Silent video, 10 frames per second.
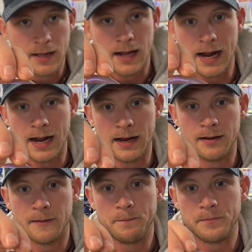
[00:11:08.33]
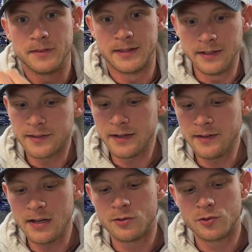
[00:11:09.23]
and this is
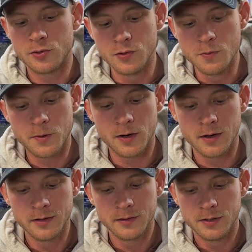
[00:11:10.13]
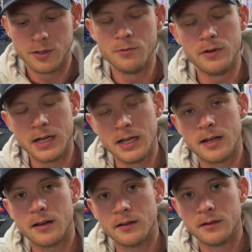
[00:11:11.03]
a super
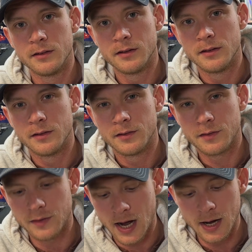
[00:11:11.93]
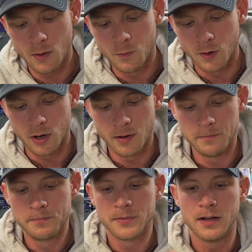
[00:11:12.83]
unique style
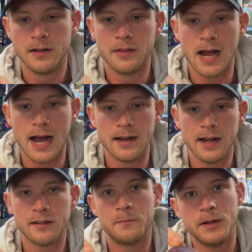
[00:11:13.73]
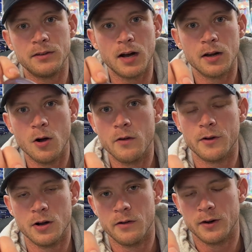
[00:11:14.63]
worm that has been done over
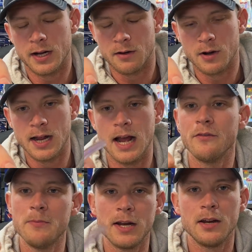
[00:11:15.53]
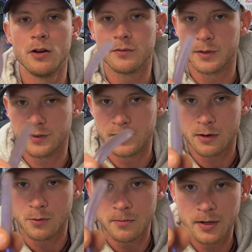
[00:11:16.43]
and over again, right? Everybody knows what a
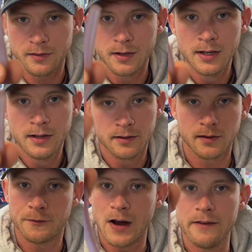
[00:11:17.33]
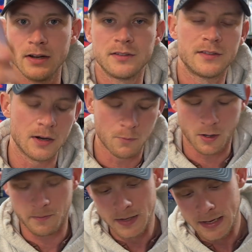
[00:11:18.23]
stick worm is. It's a 5-inch stick worm,